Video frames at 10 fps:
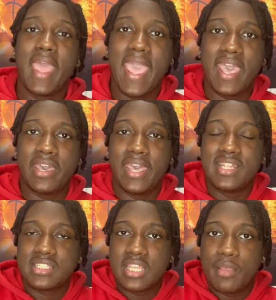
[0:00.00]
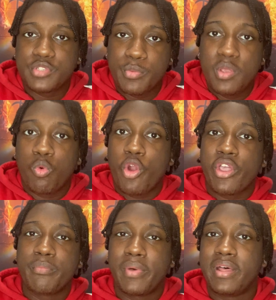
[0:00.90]
And it seems to be
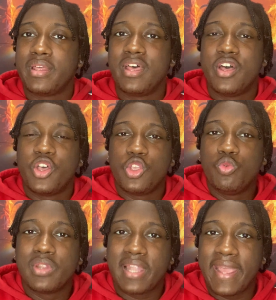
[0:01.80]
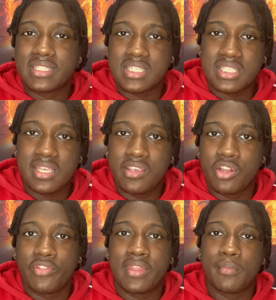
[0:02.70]
working, but you would like to see, you
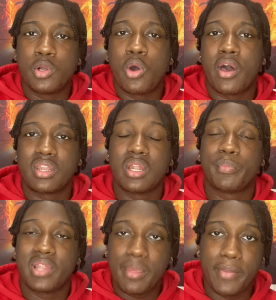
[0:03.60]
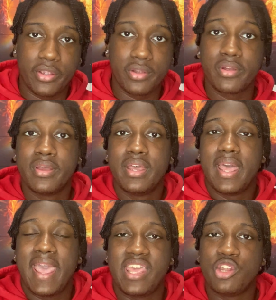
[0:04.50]
know, them go out and get a playmaker.
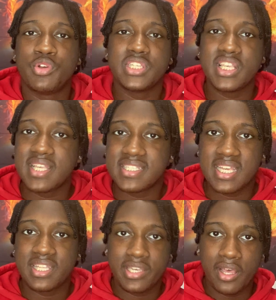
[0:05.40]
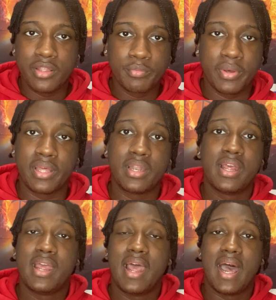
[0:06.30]
And, you know, it's easier said than done, but
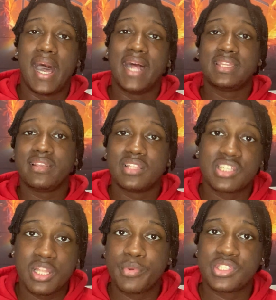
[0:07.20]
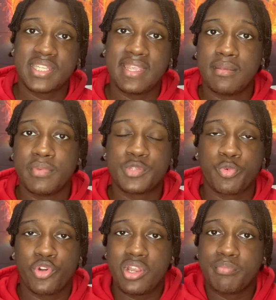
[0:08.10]
I think this Clippers team is
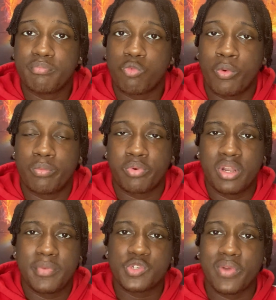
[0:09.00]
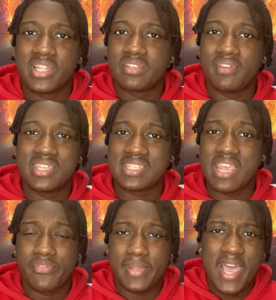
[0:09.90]
pretty much relatively the
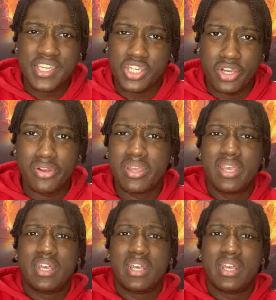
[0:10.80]
same from last year.